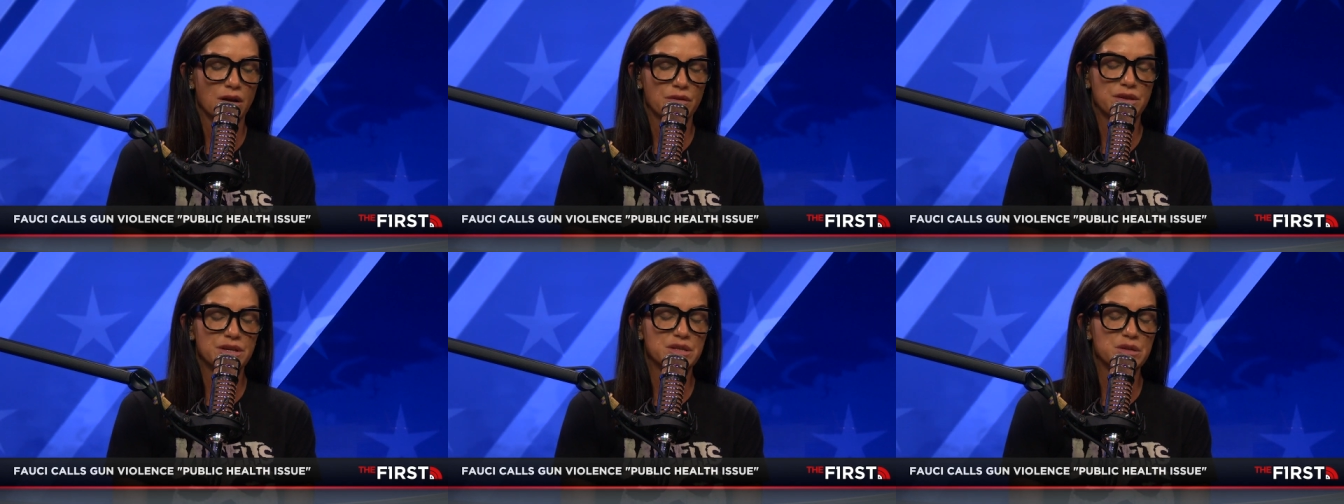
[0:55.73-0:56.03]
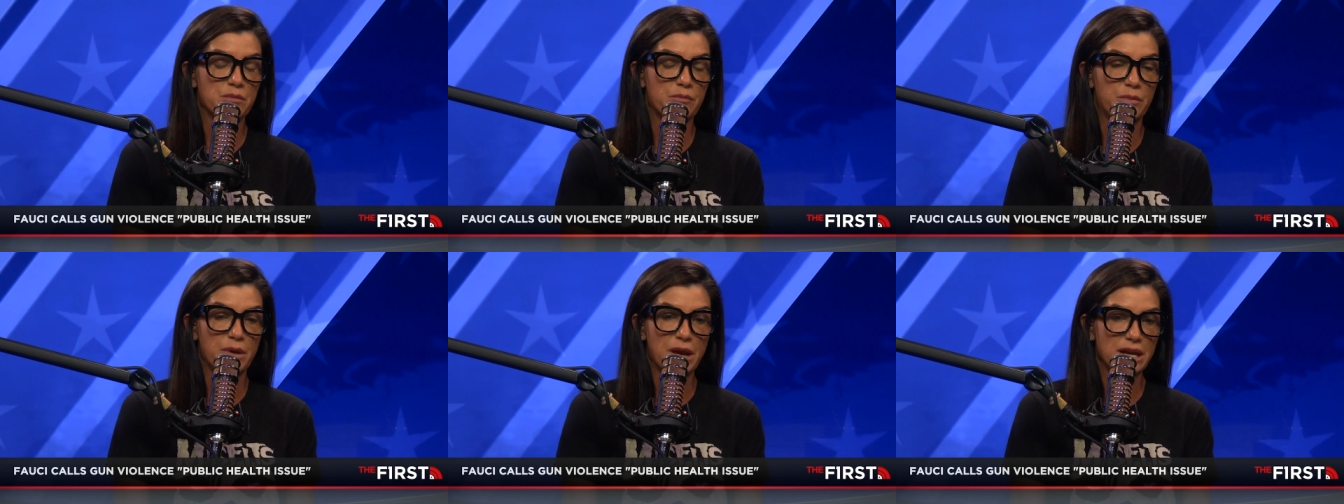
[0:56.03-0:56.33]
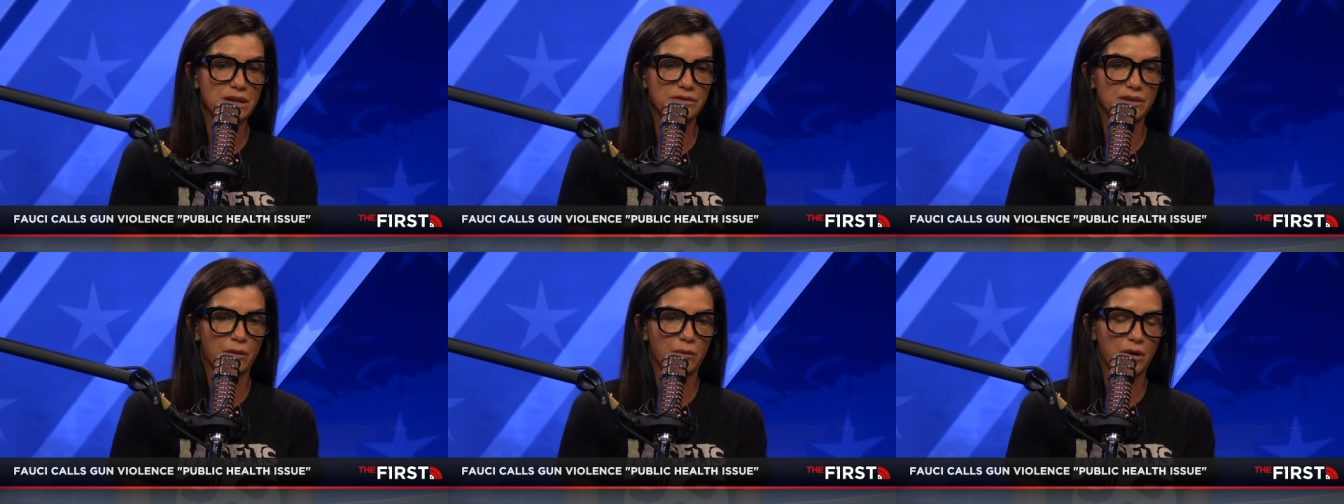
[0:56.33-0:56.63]
the
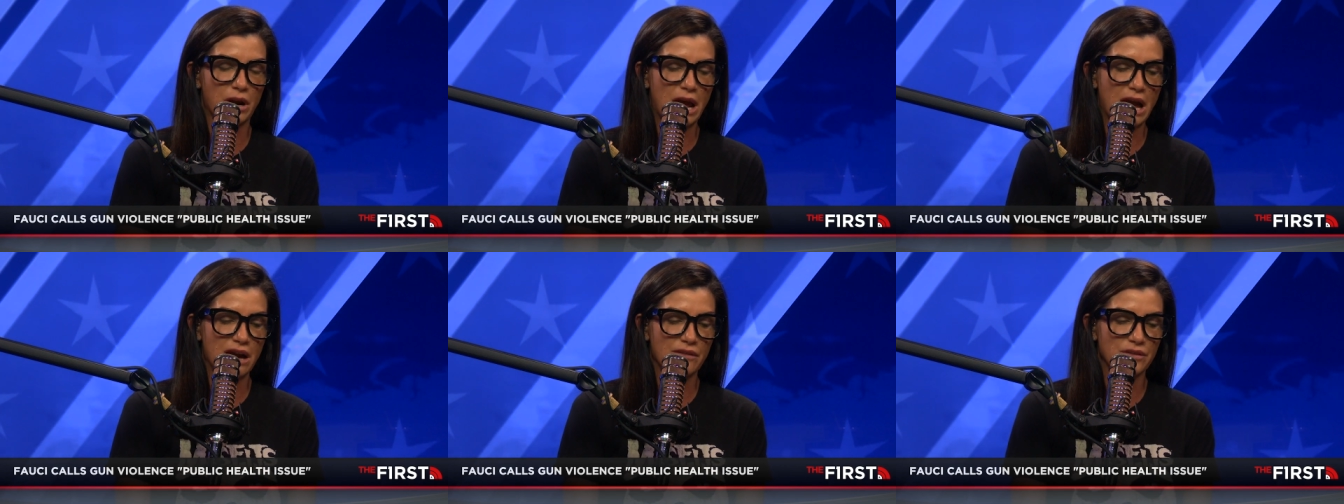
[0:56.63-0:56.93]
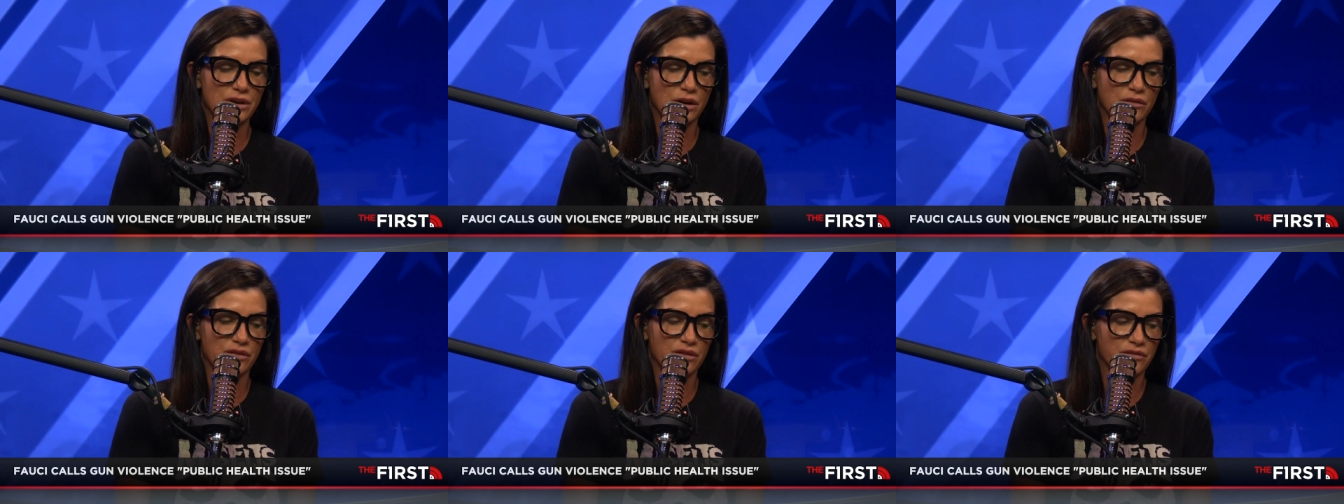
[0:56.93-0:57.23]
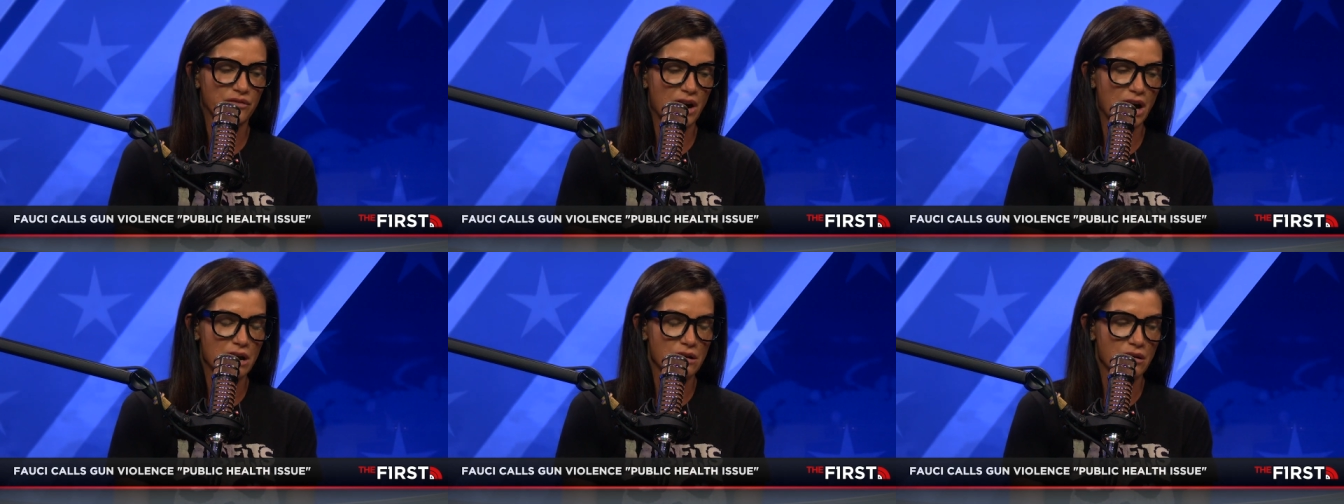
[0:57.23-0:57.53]
debate that we're having over
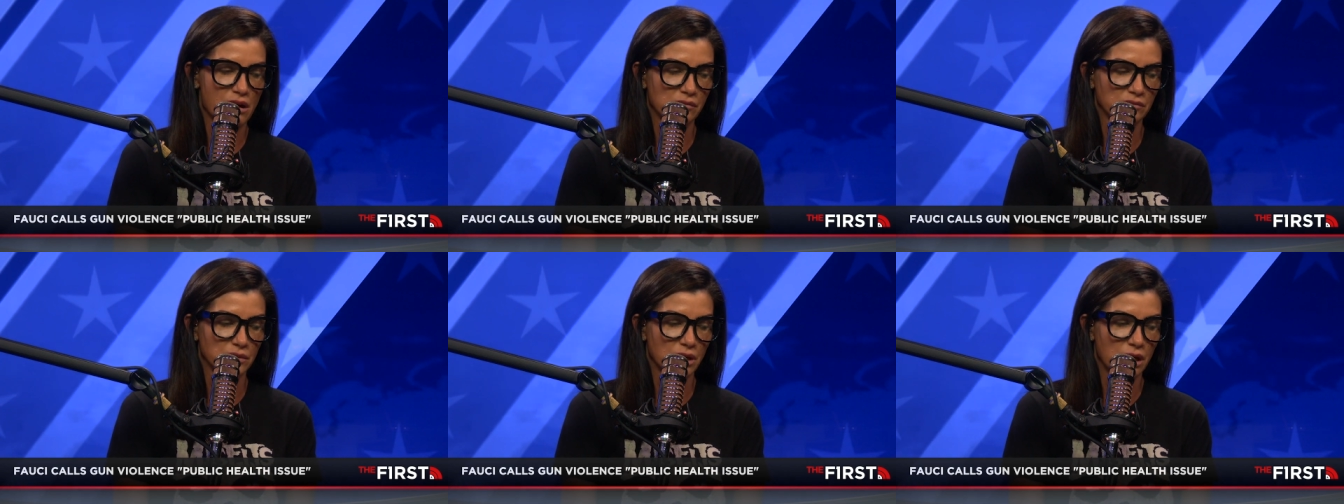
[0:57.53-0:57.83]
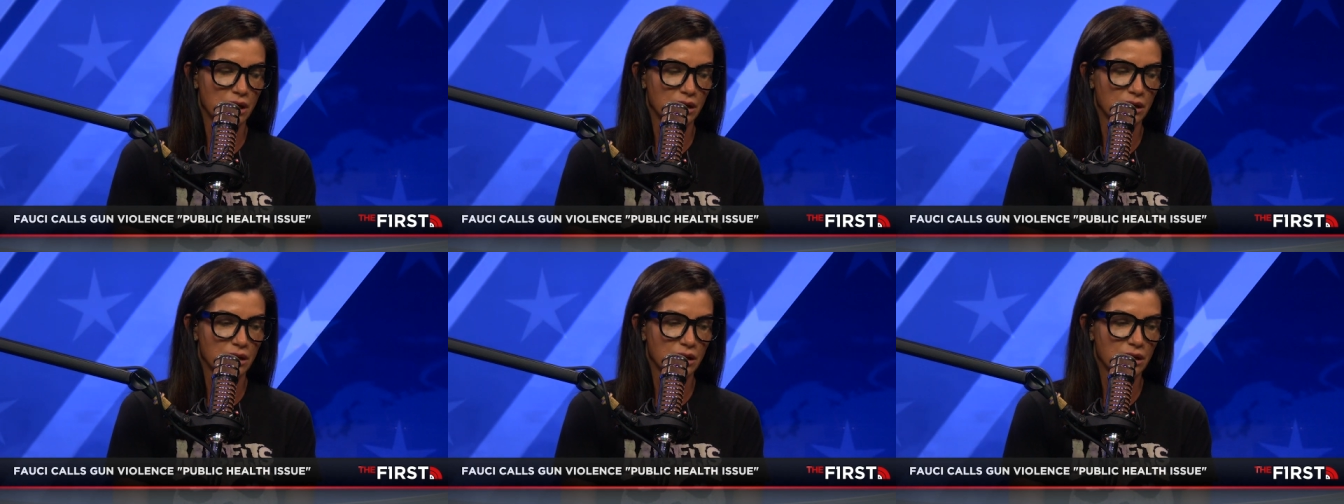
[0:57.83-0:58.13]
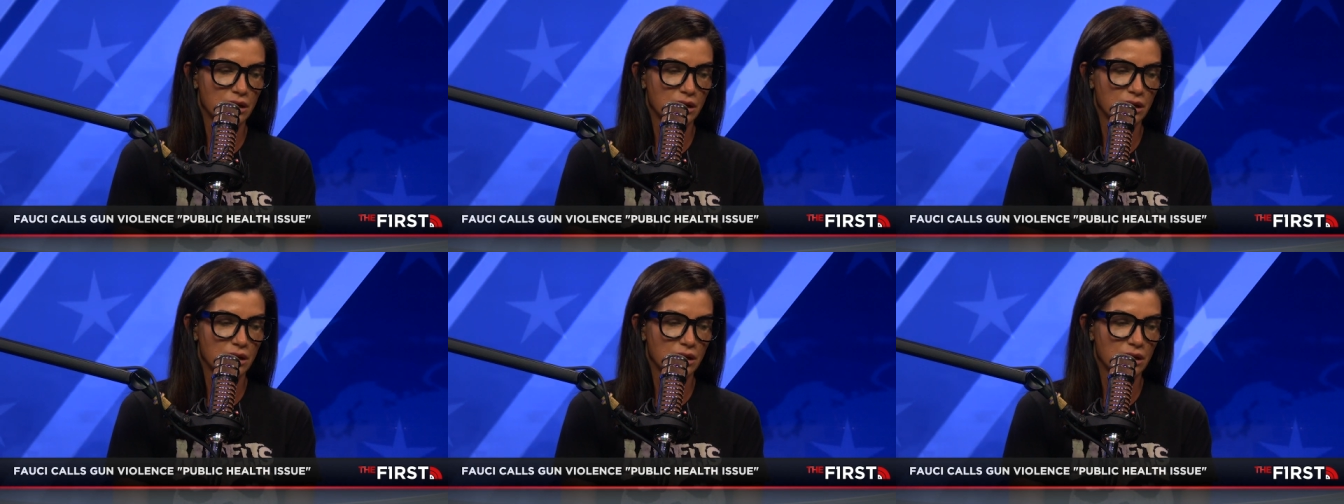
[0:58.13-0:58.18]
firearm law.